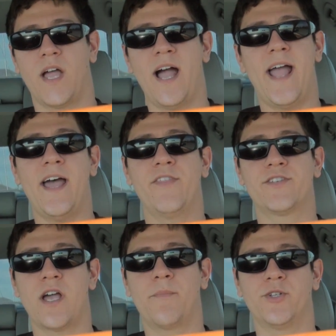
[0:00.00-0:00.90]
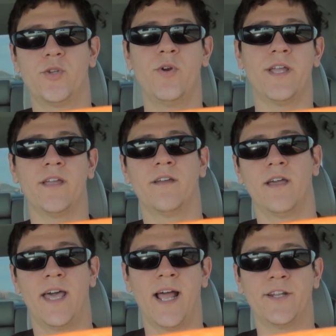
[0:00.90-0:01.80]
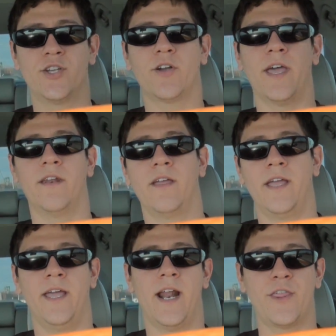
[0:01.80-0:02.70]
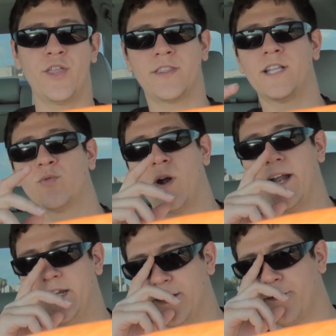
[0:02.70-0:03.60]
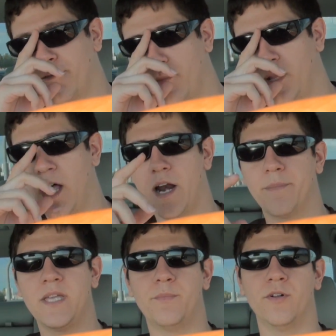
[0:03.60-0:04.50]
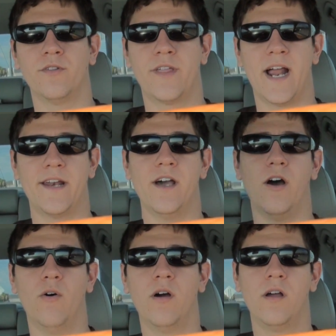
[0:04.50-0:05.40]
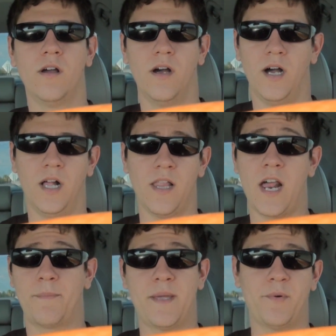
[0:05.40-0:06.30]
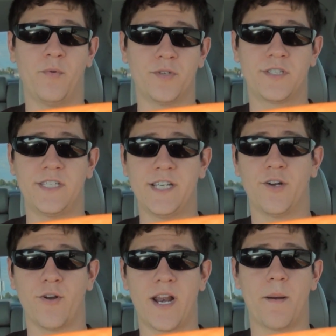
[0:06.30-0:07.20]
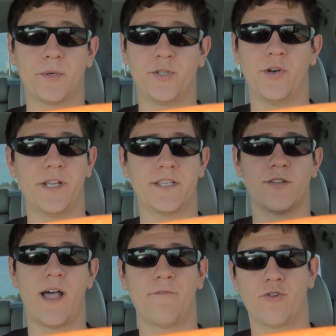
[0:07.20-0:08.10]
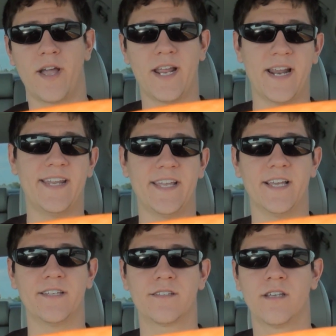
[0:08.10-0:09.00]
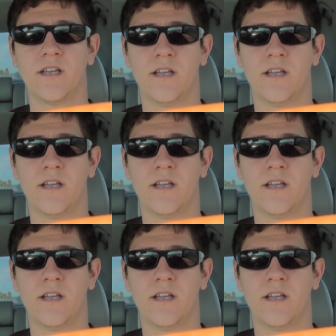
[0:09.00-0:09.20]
I had this opportunity and I took it, and I think that's where I differ from a lot of people that I know. A lot of people will see great opportunities, they'll have great ideas.